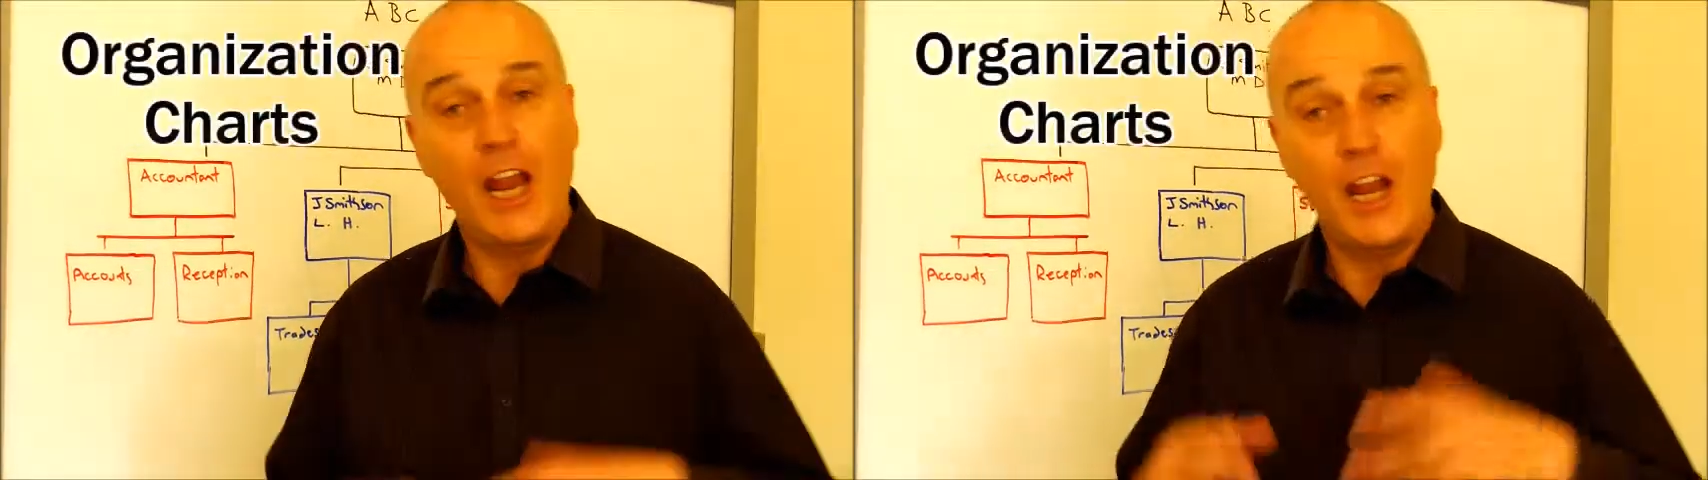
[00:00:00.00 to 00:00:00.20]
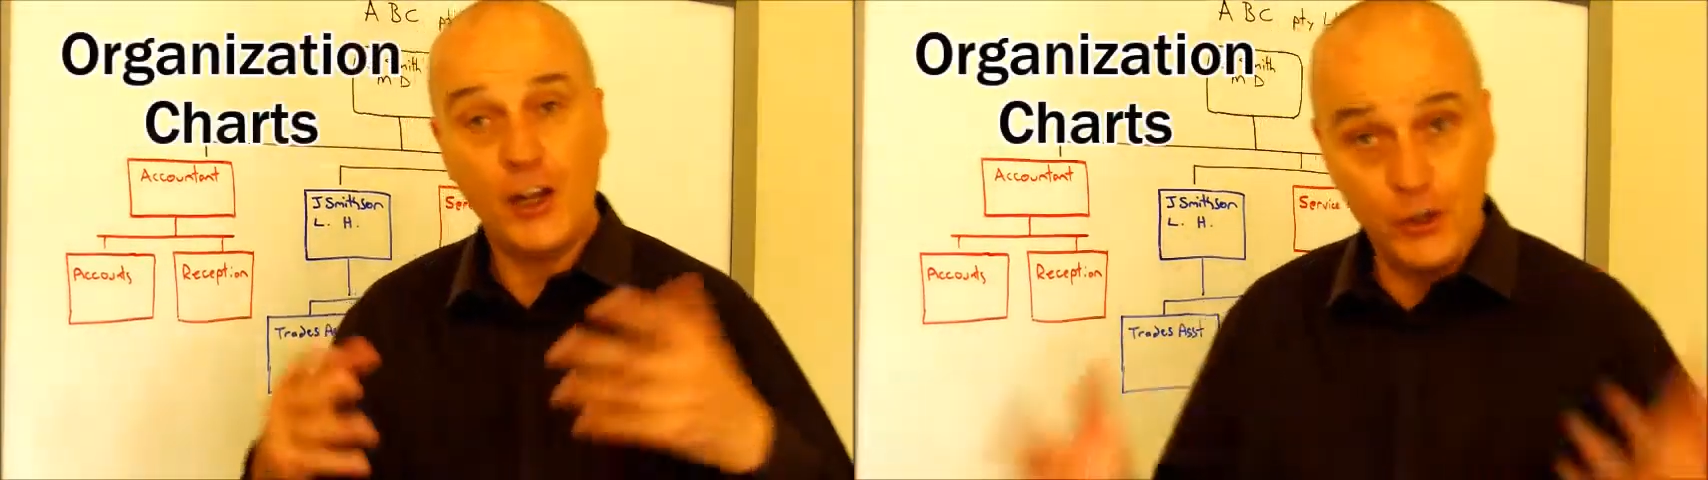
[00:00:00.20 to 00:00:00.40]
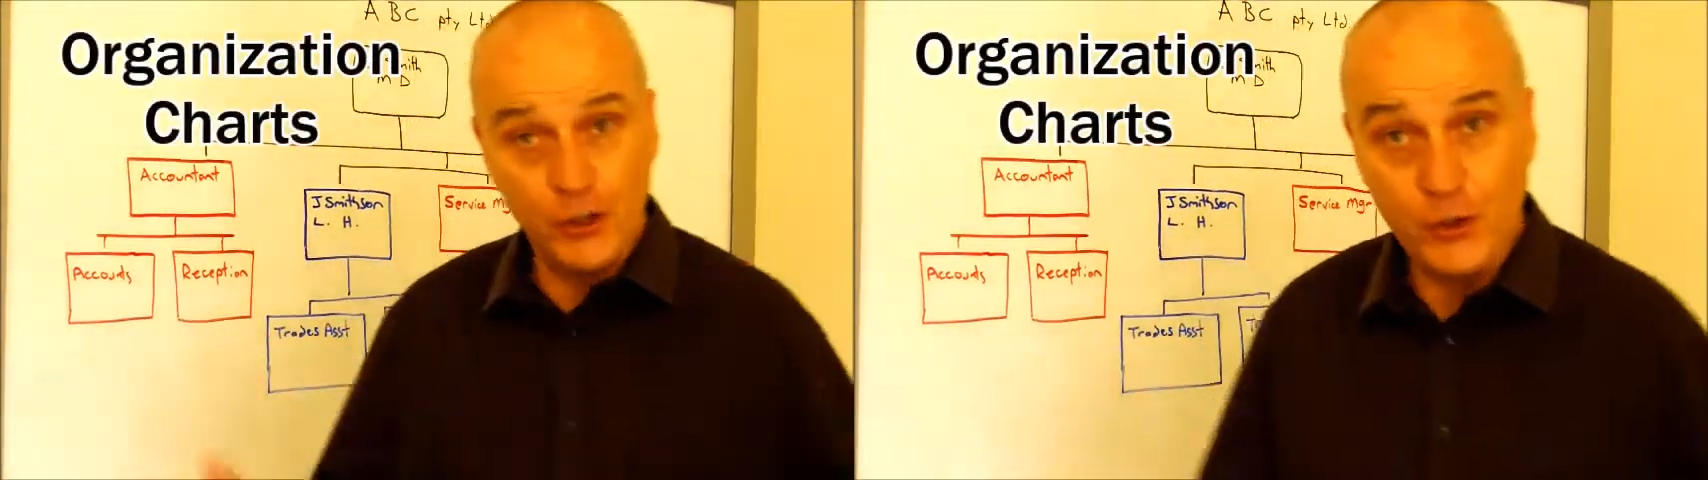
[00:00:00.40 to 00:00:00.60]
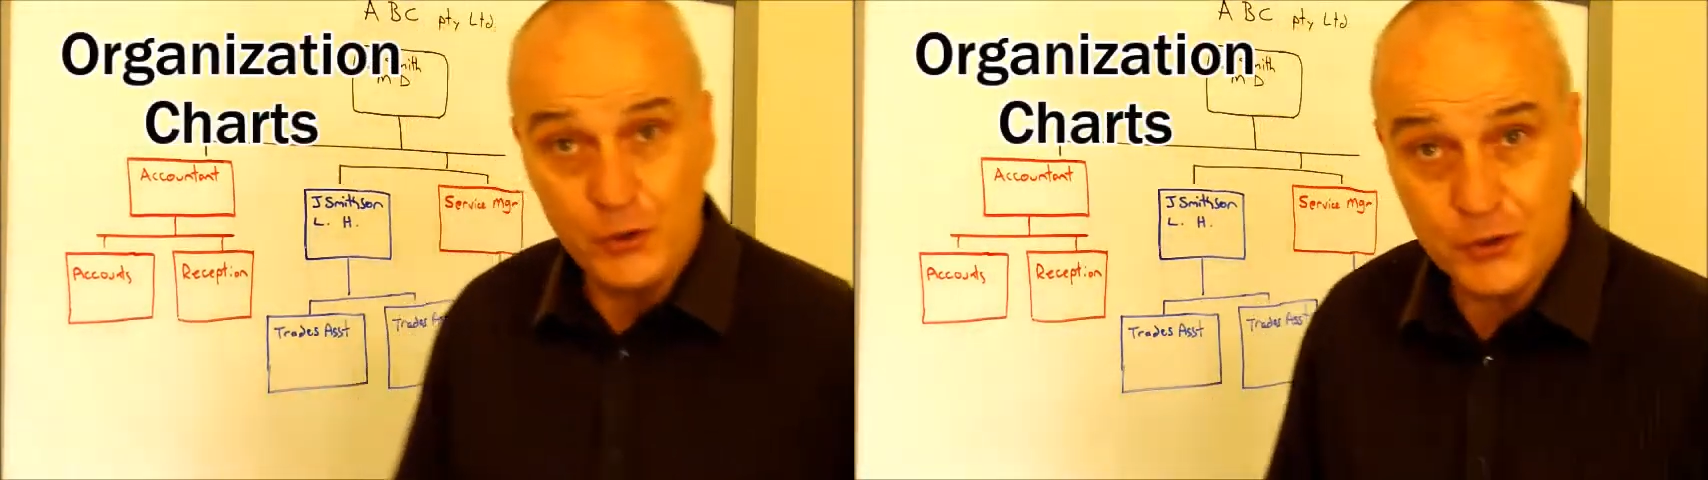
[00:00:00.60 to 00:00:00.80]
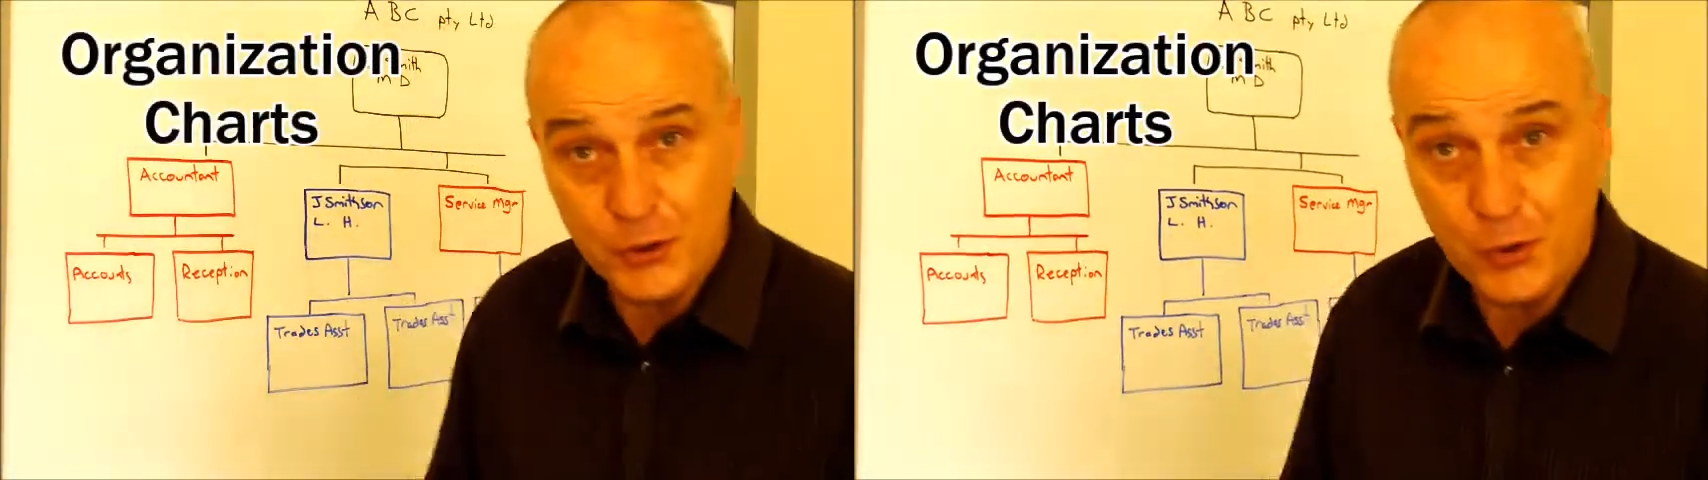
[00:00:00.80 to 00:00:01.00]
How can you
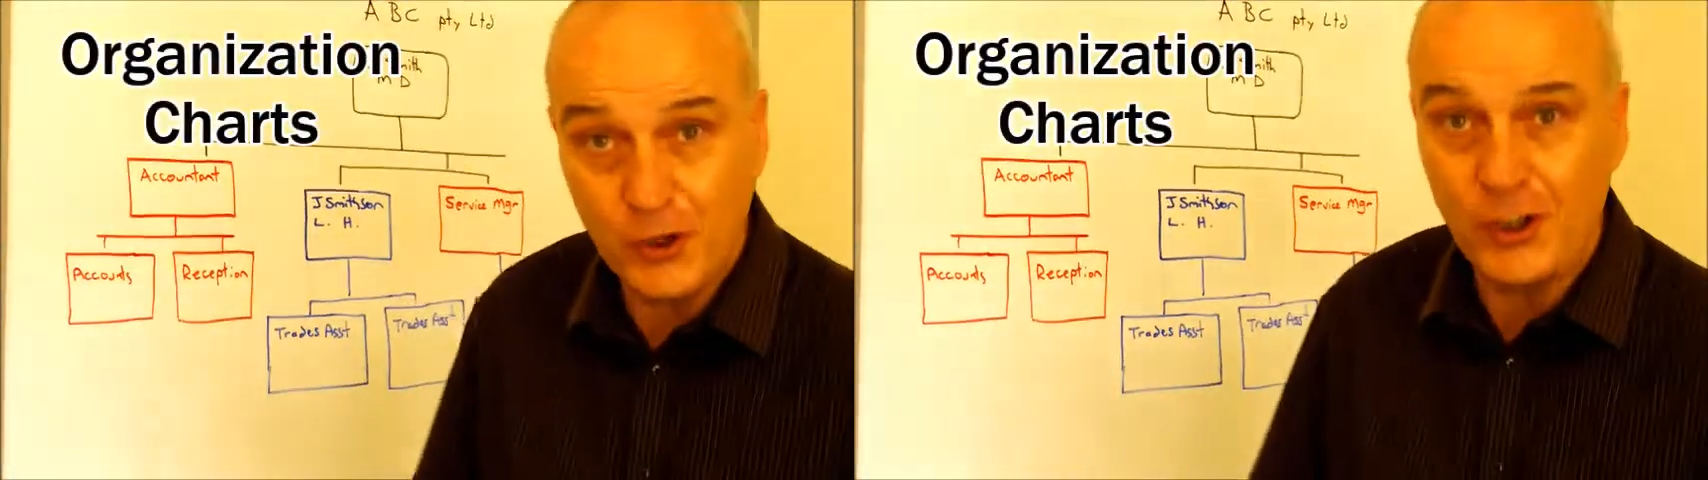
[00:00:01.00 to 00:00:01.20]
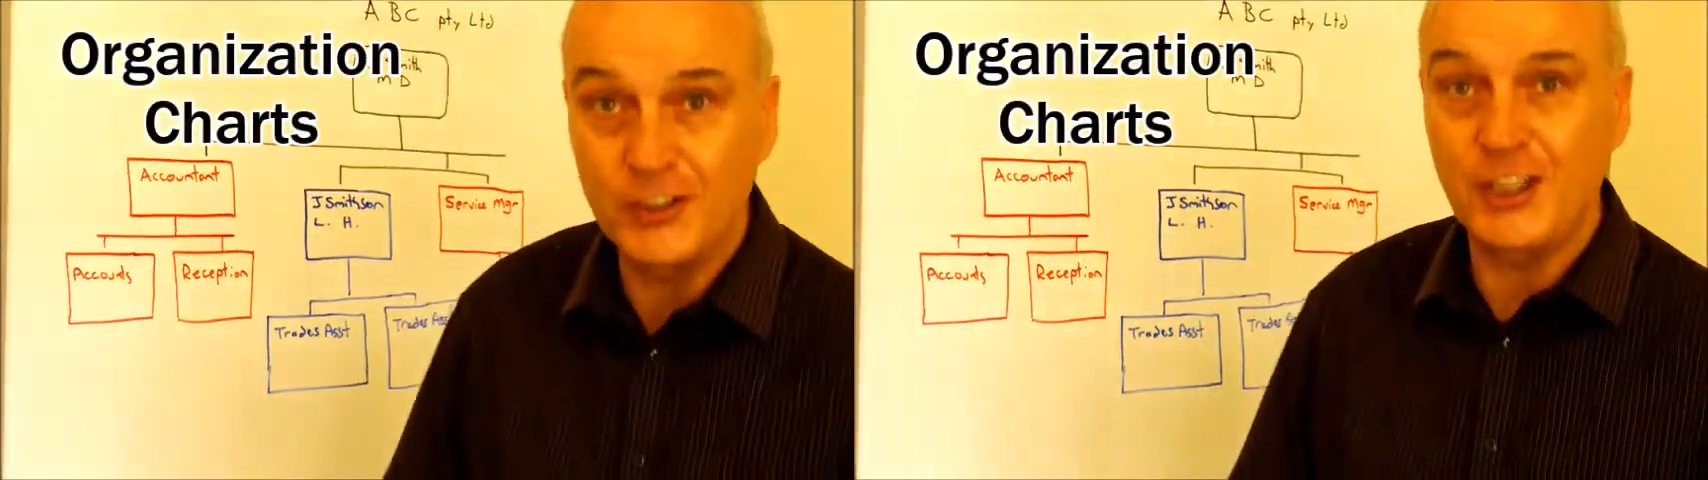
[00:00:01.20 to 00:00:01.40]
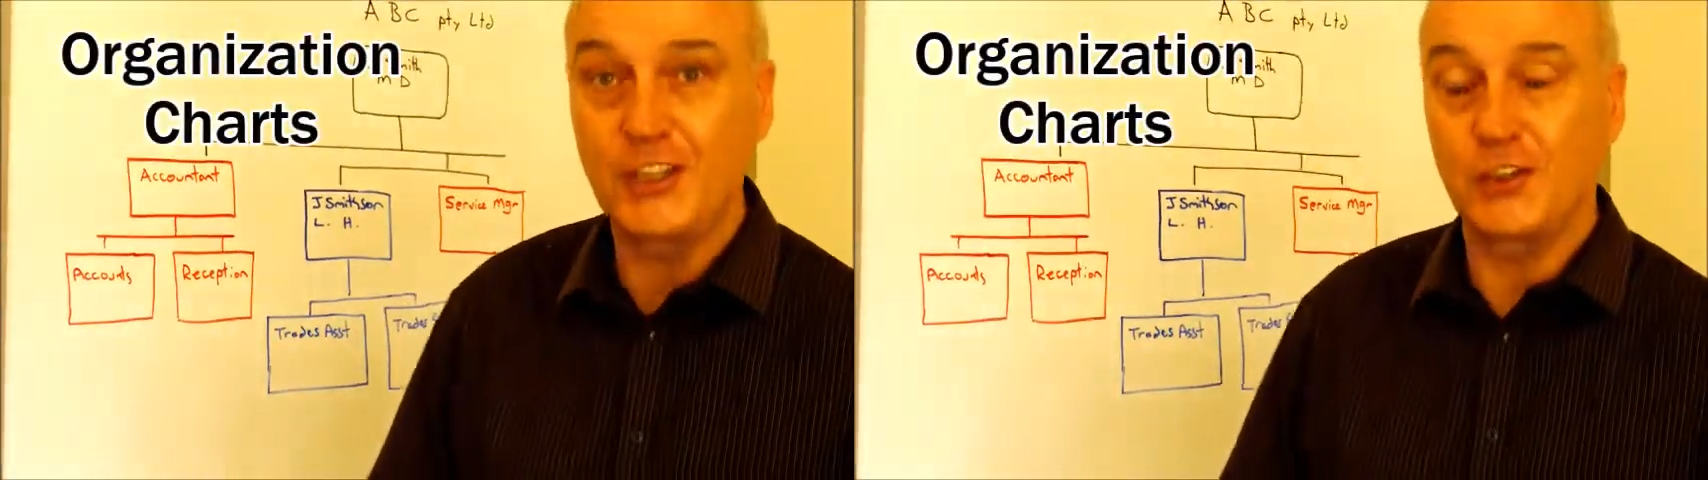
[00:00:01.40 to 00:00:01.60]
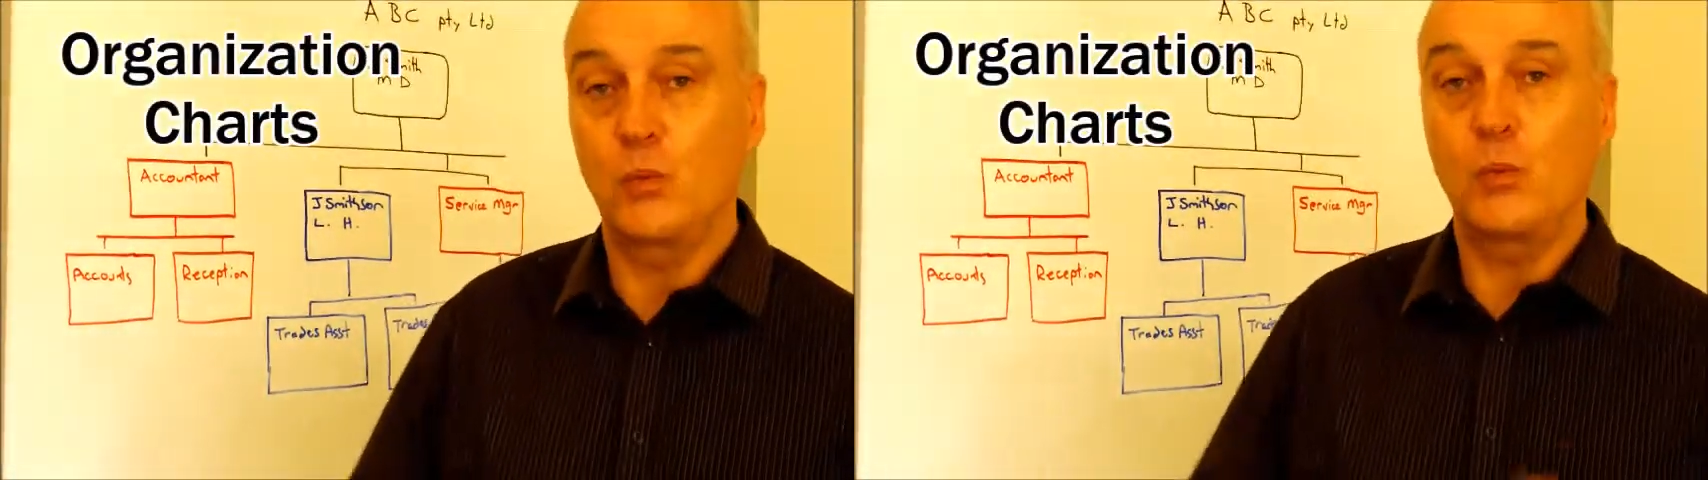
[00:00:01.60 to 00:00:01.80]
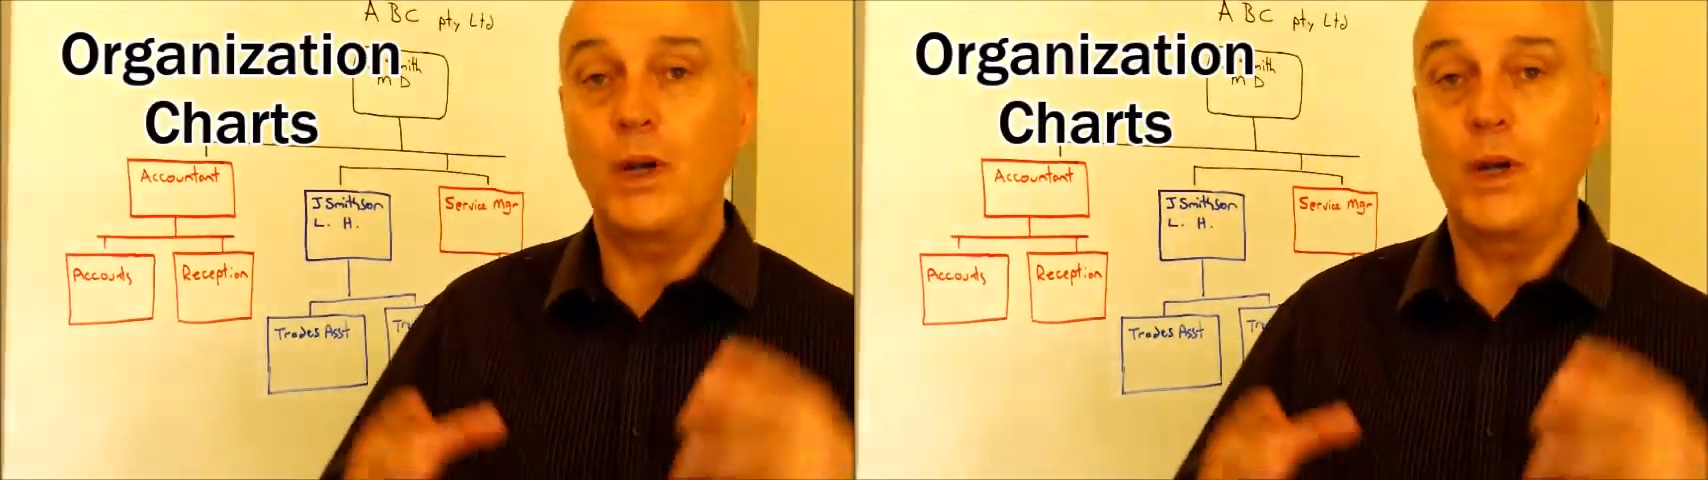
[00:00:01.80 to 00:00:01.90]
use an organisation?